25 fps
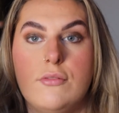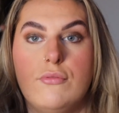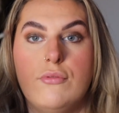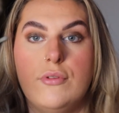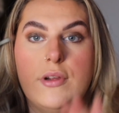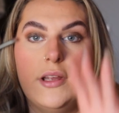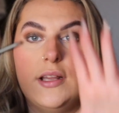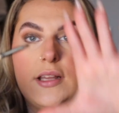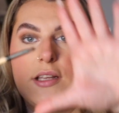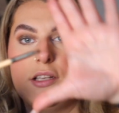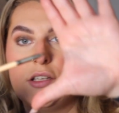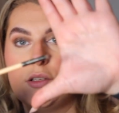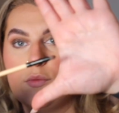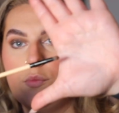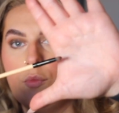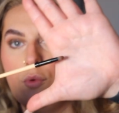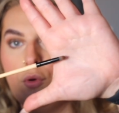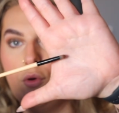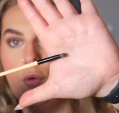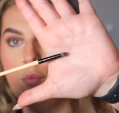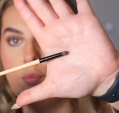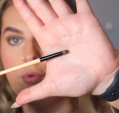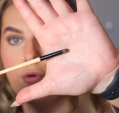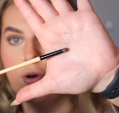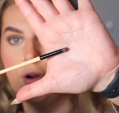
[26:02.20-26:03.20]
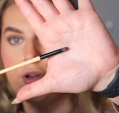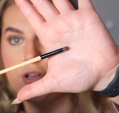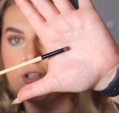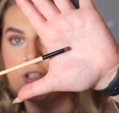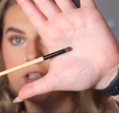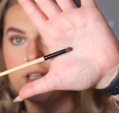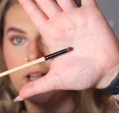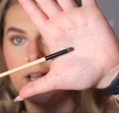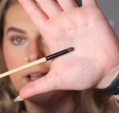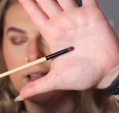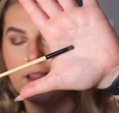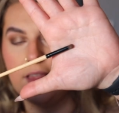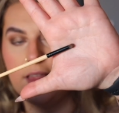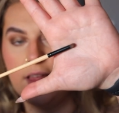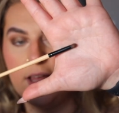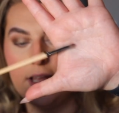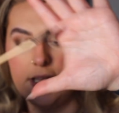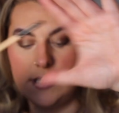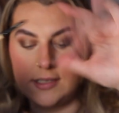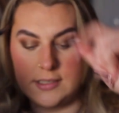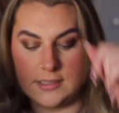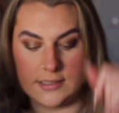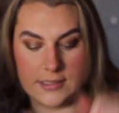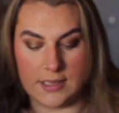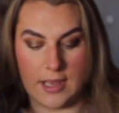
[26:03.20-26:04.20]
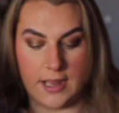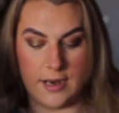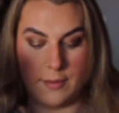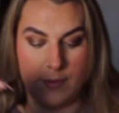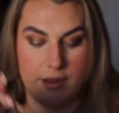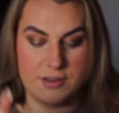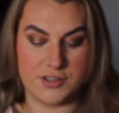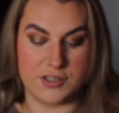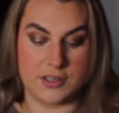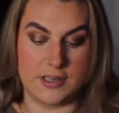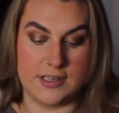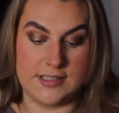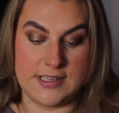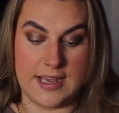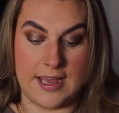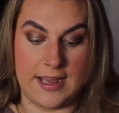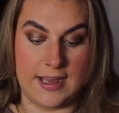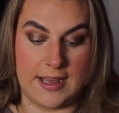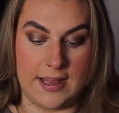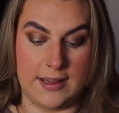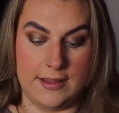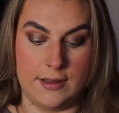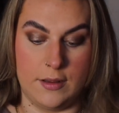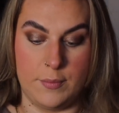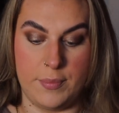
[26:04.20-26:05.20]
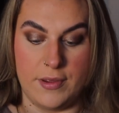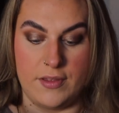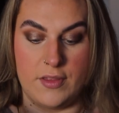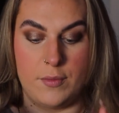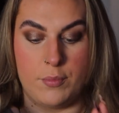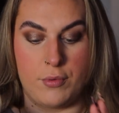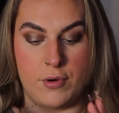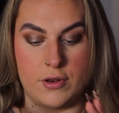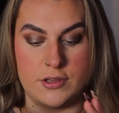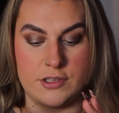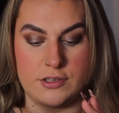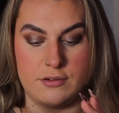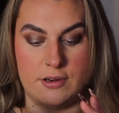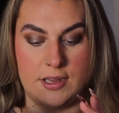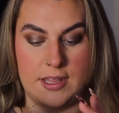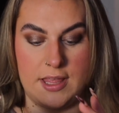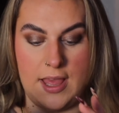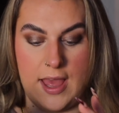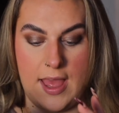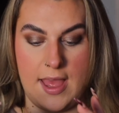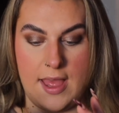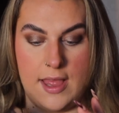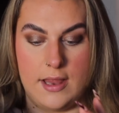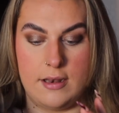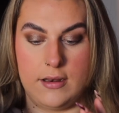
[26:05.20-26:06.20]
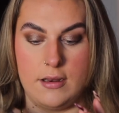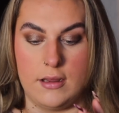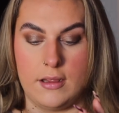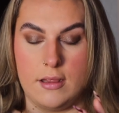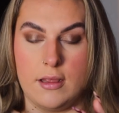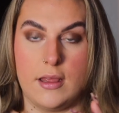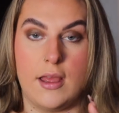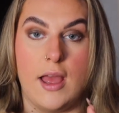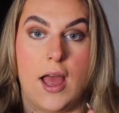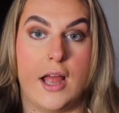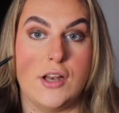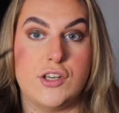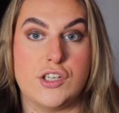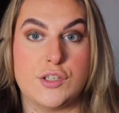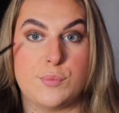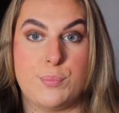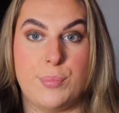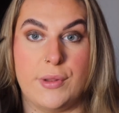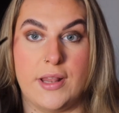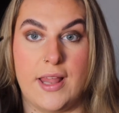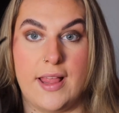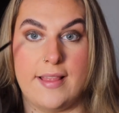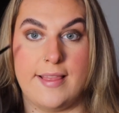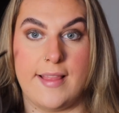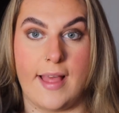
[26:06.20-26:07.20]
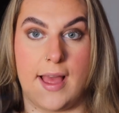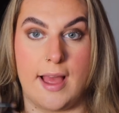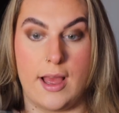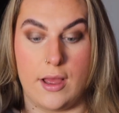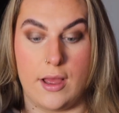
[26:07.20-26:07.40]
really small brush like this and I'm actually gonna take a little bit of the bronzer again and just blend that